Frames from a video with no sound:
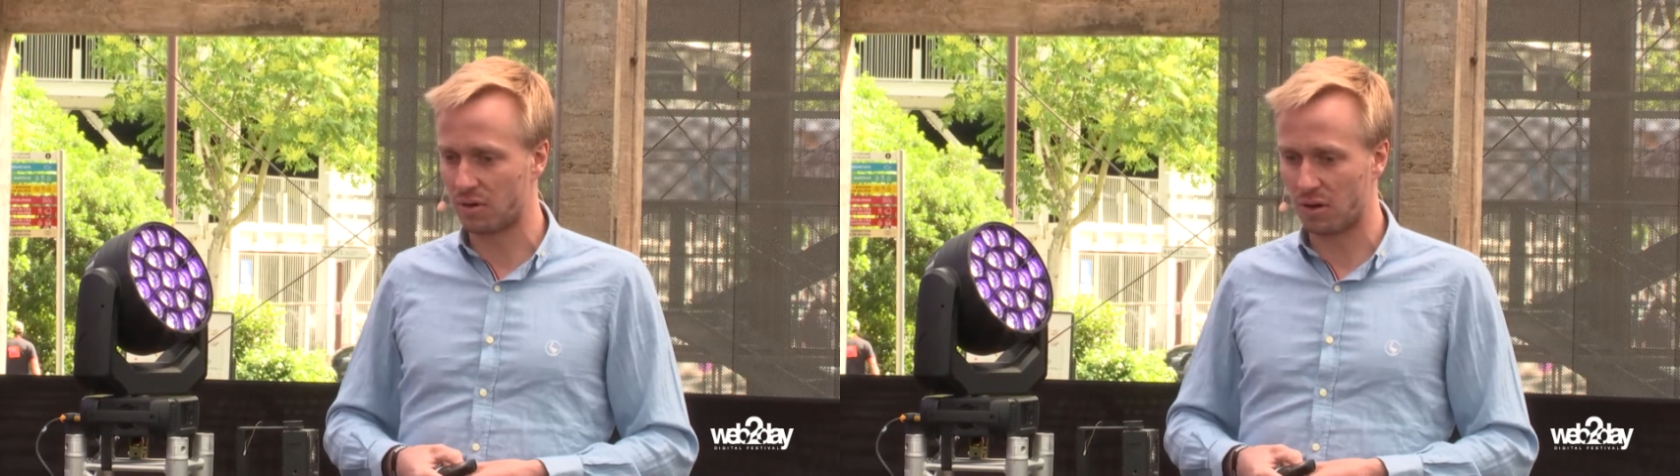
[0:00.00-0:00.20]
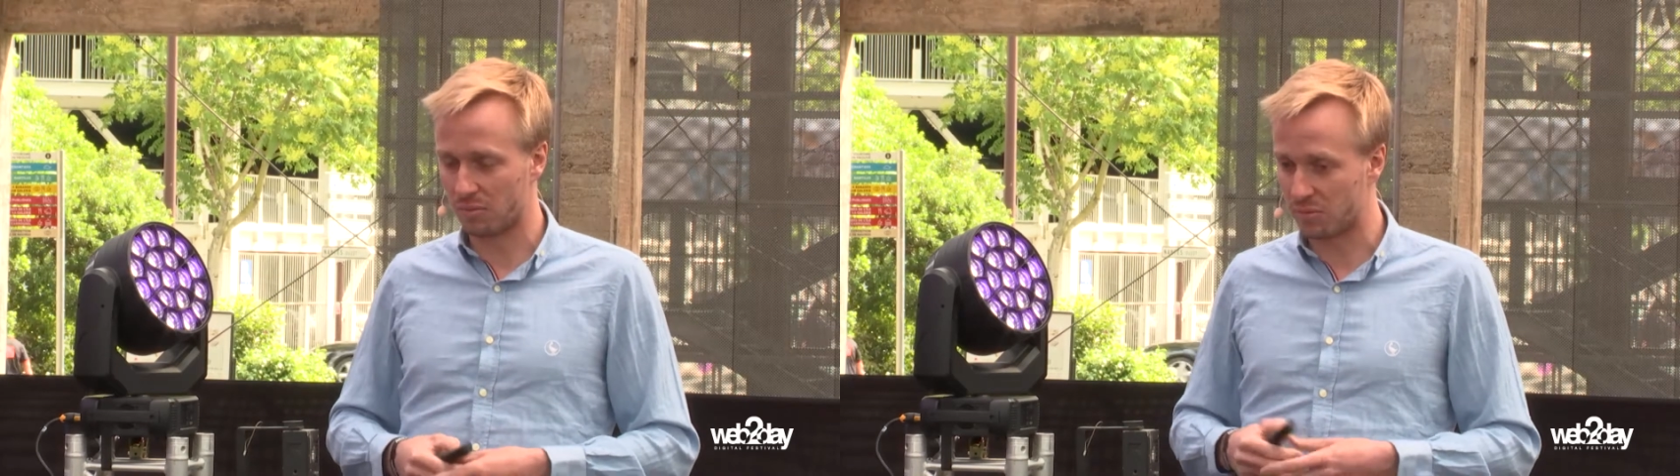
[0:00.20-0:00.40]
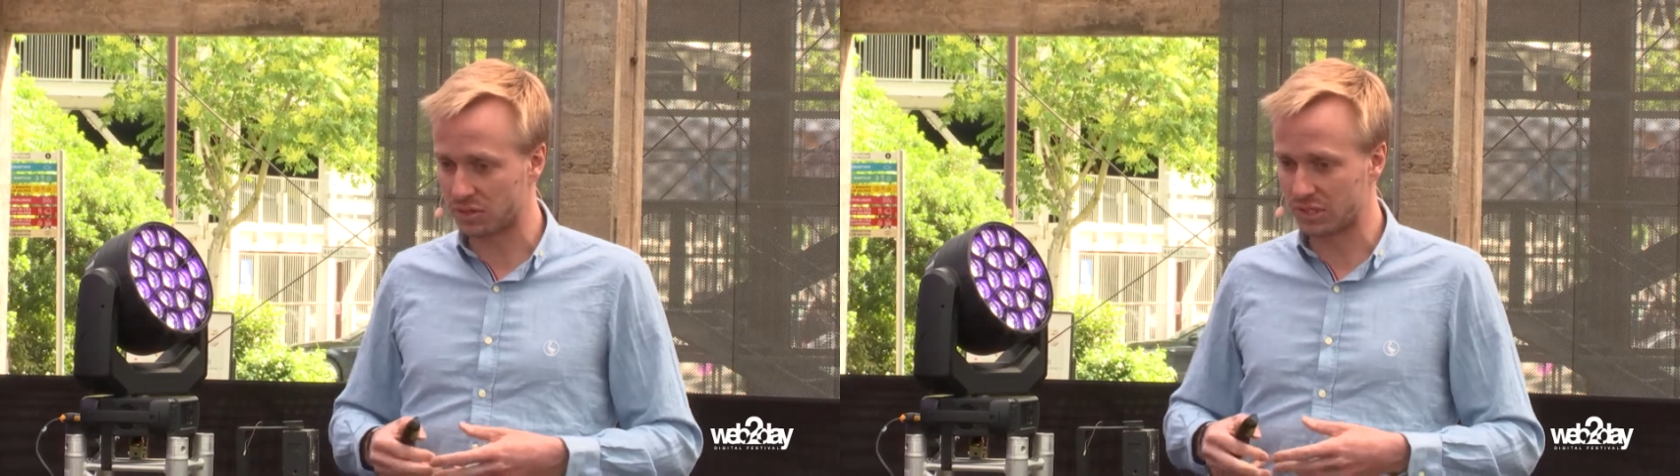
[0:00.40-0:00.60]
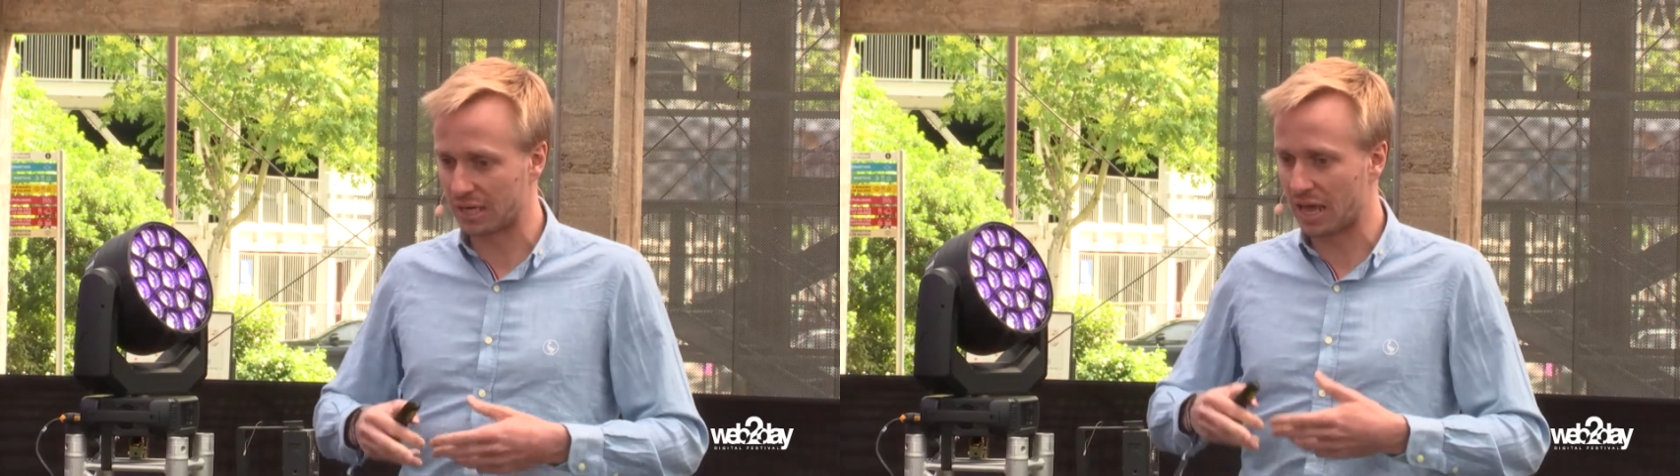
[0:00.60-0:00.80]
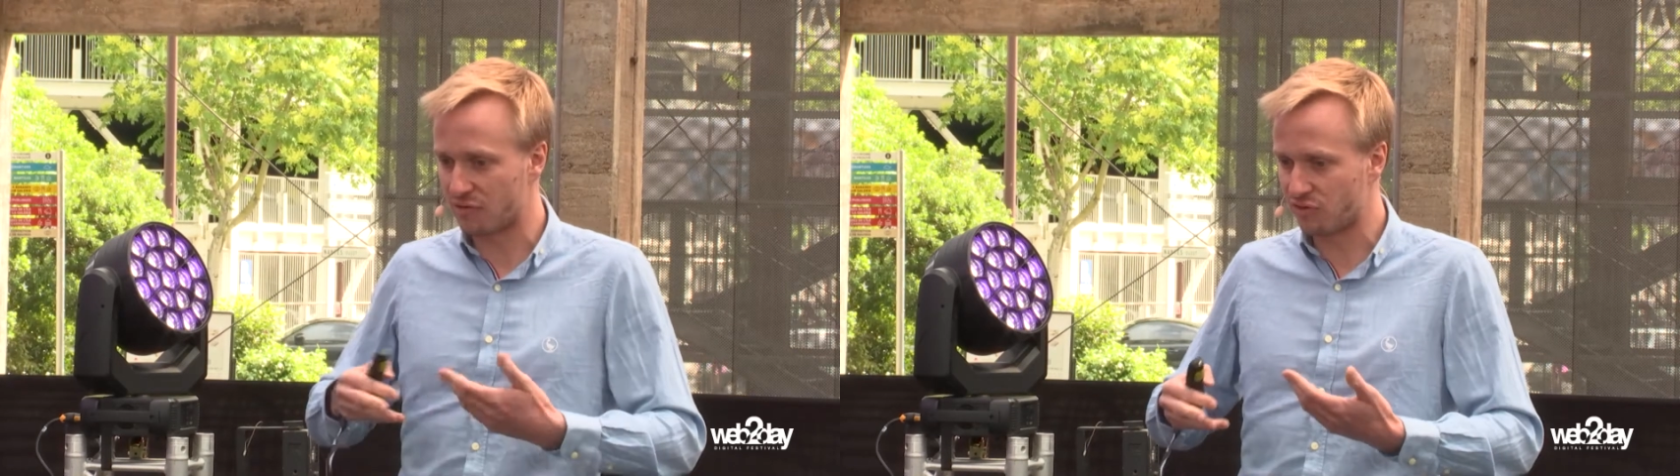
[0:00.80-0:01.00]
almost
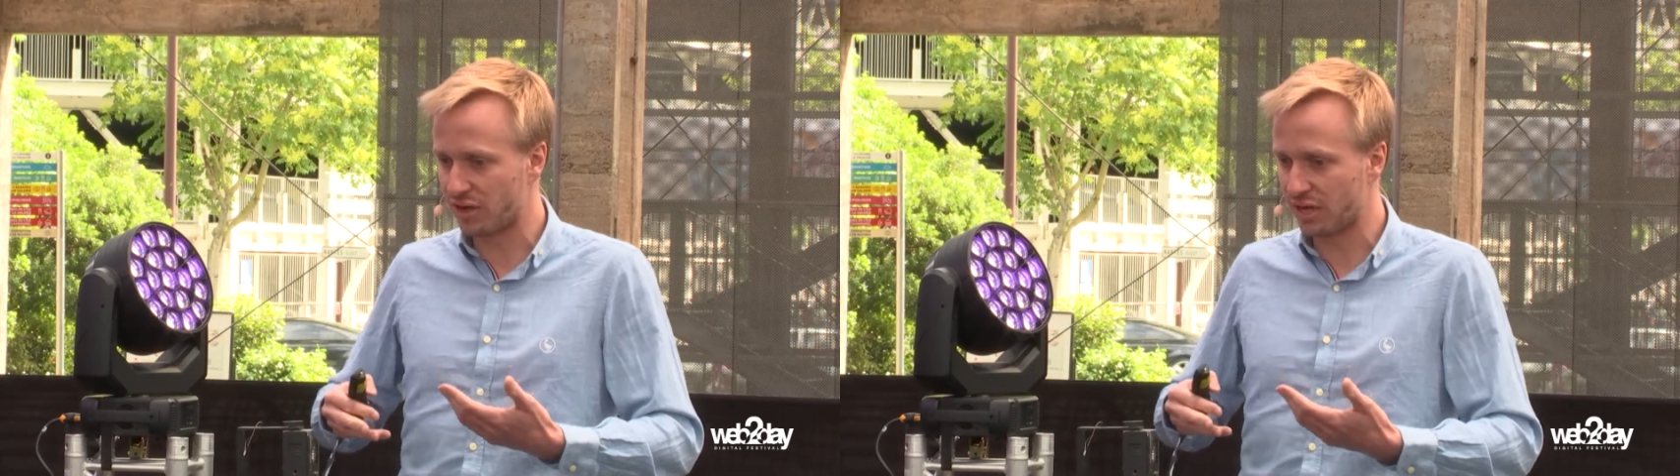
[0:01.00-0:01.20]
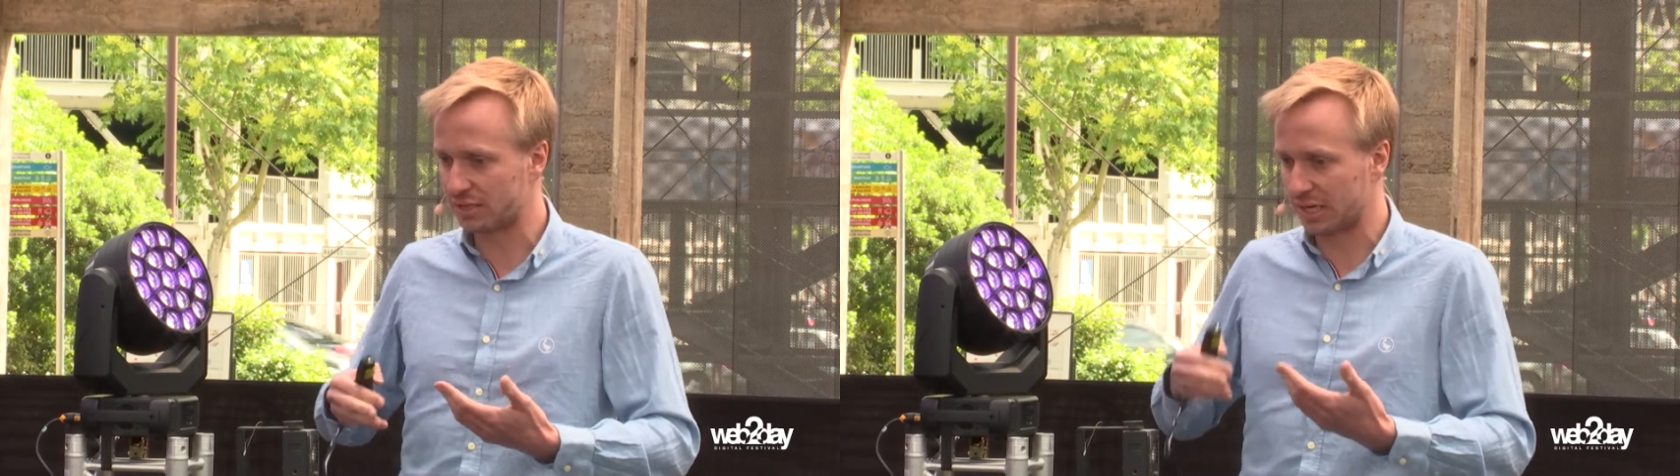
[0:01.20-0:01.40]
every